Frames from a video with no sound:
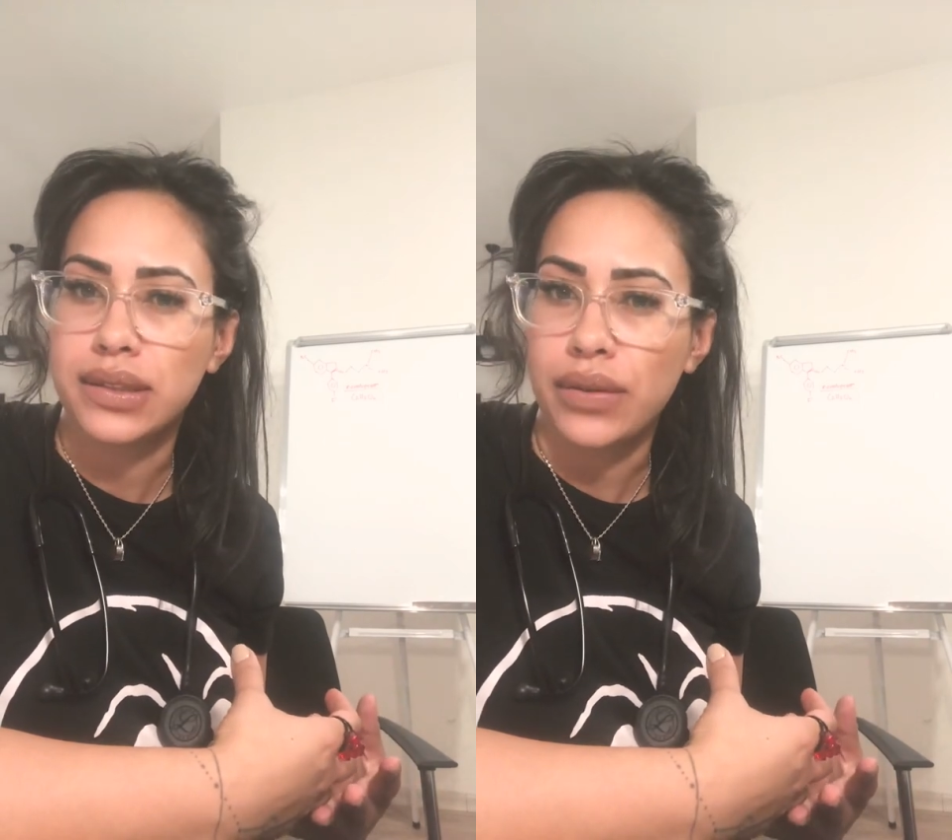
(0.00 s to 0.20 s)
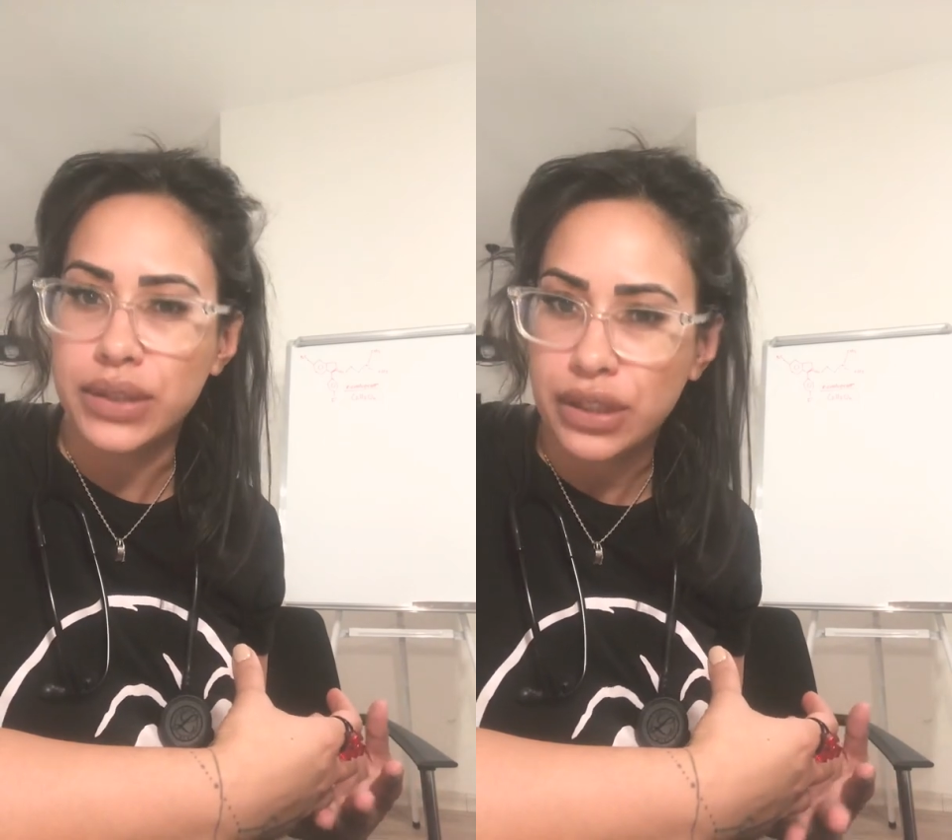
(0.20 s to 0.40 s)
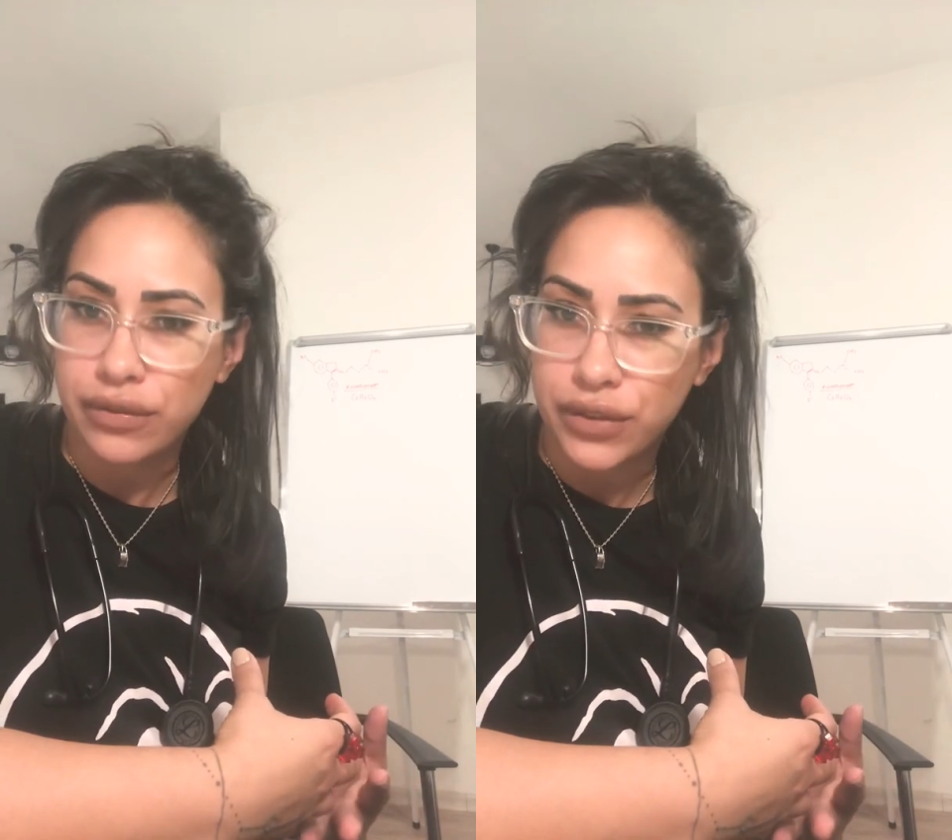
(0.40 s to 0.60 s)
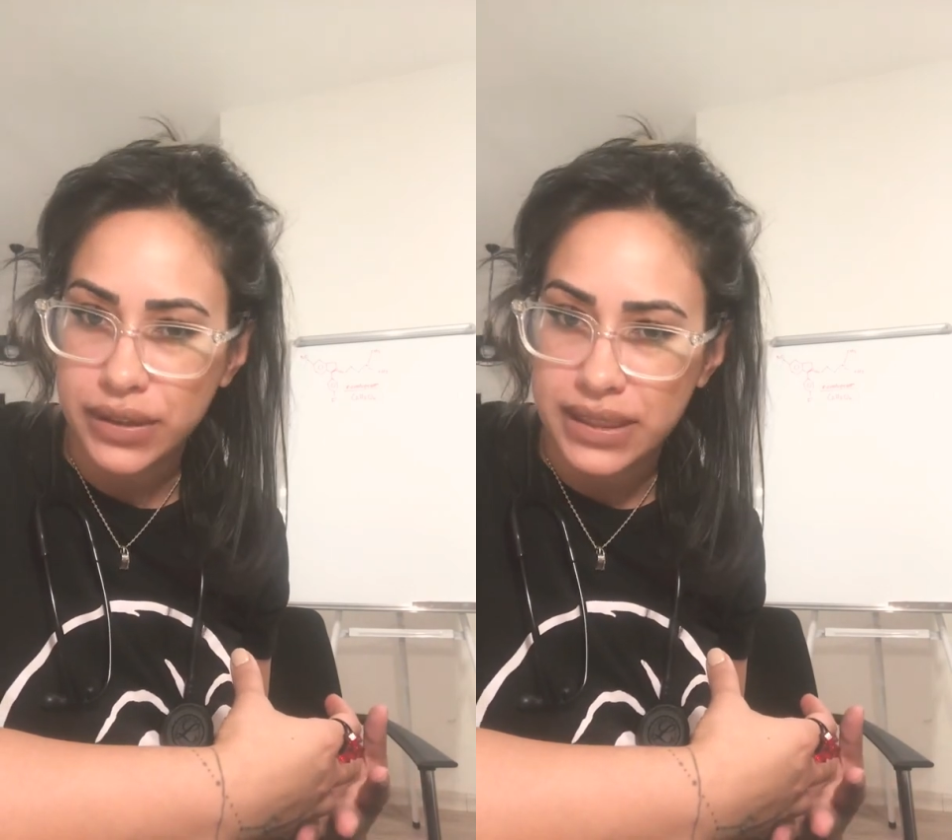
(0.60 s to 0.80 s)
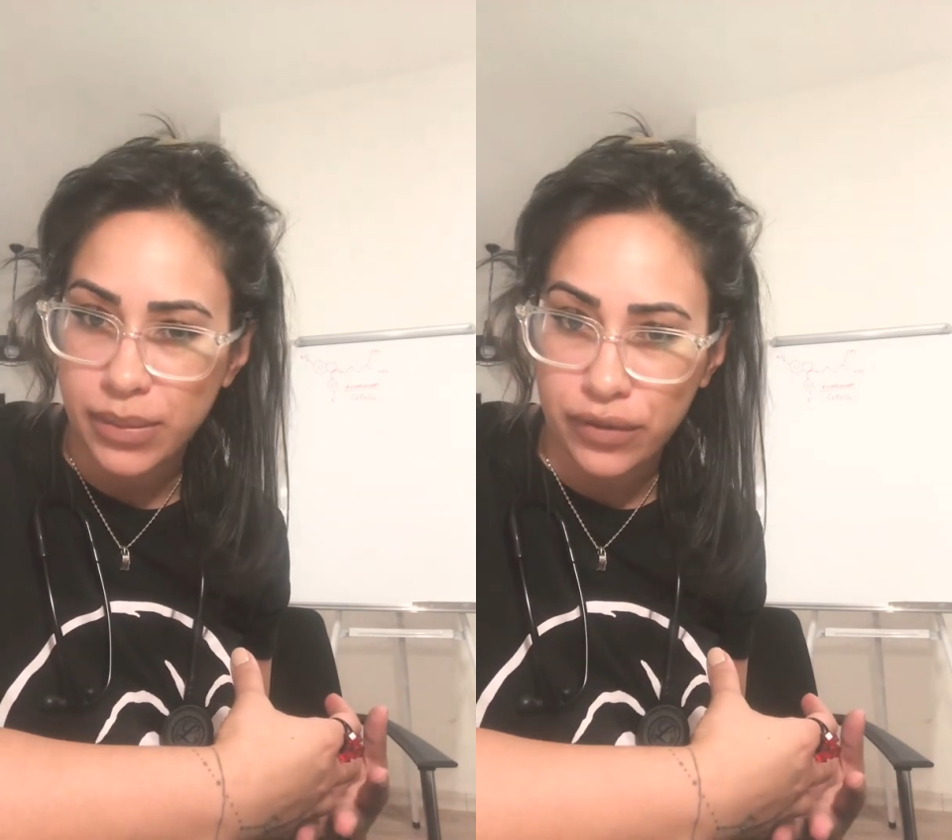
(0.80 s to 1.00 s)
going to
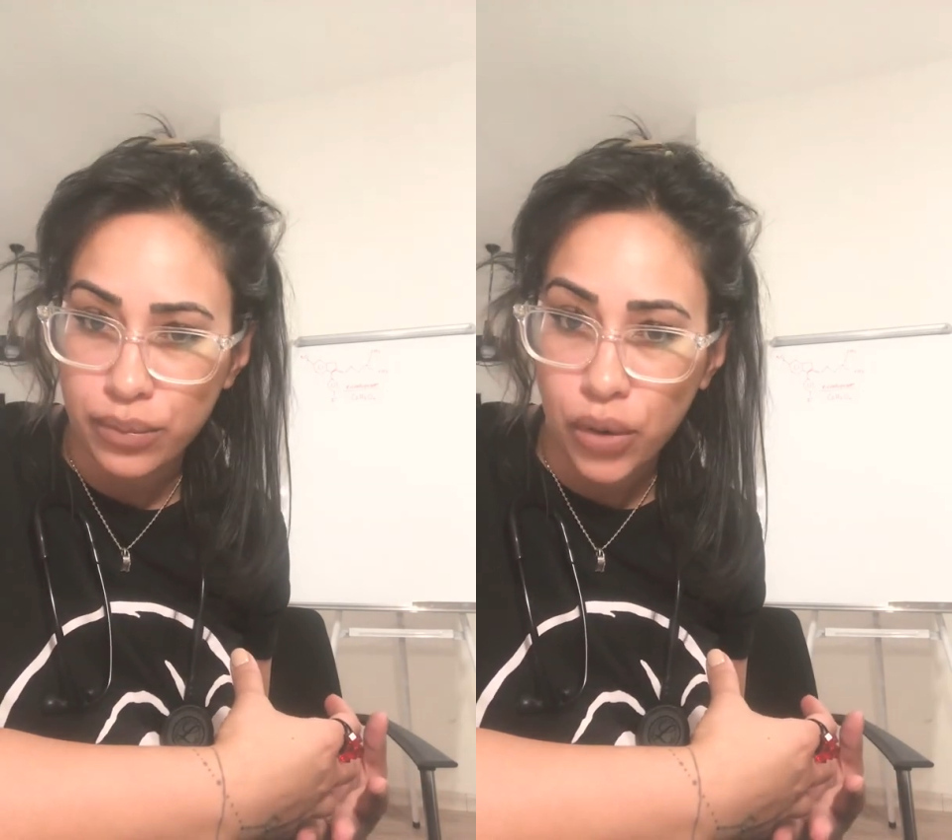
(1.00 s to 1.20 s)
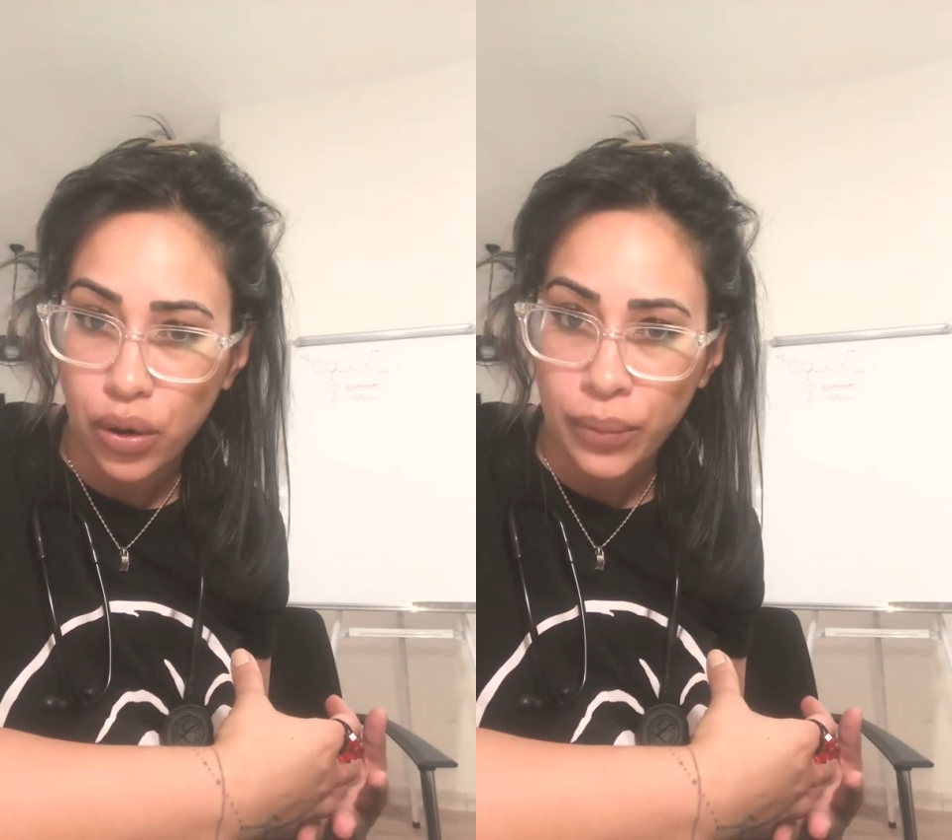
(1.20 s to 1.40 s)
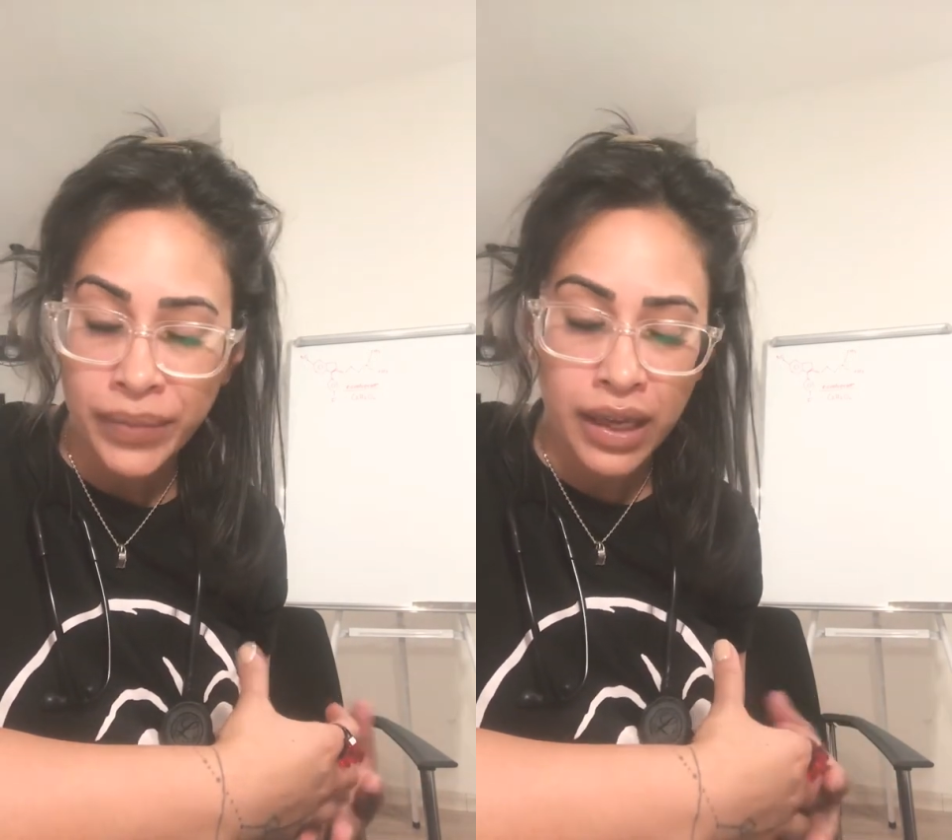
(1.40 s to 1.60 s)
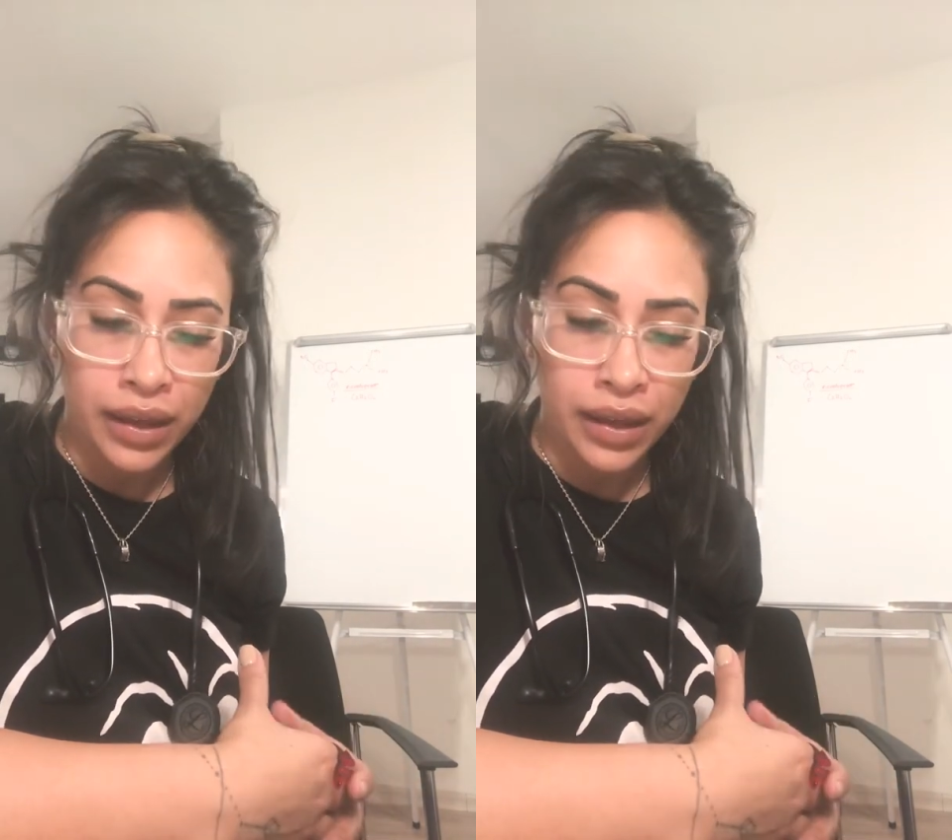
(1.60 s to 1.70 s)
confuse them even more.